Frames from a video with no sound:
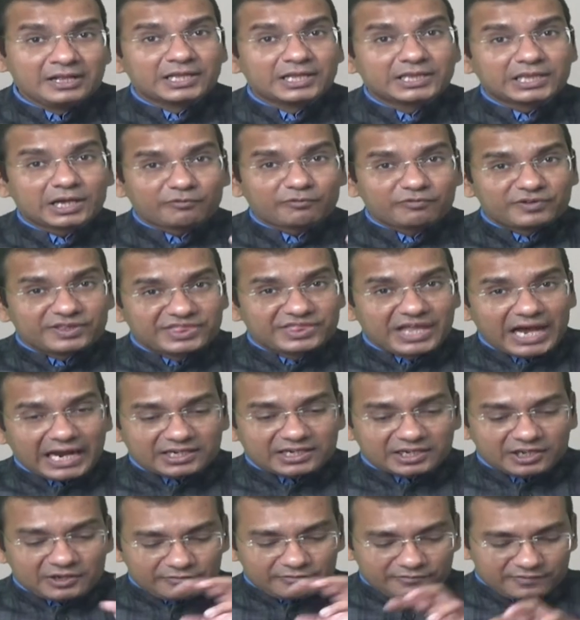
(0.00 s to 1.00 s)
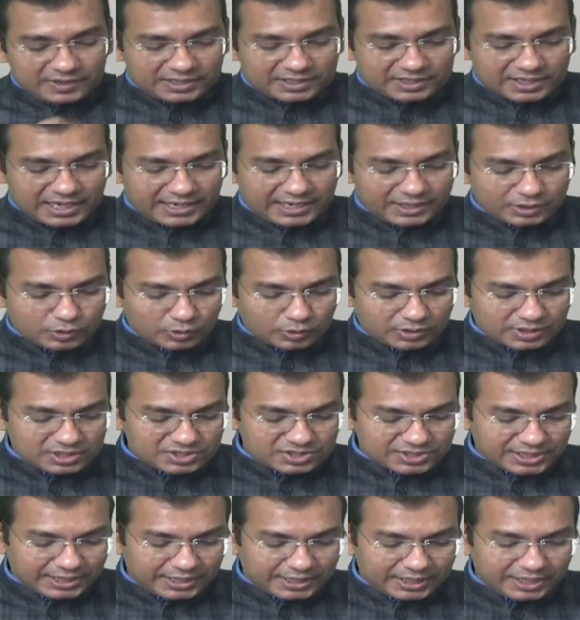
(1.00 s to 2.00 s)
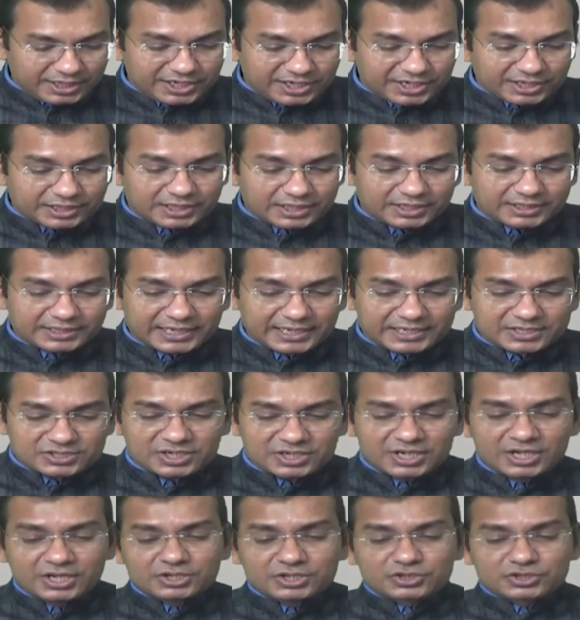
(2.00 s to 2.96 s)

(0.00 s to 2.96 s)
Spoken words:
Now with that, we are trying to understand Indian context.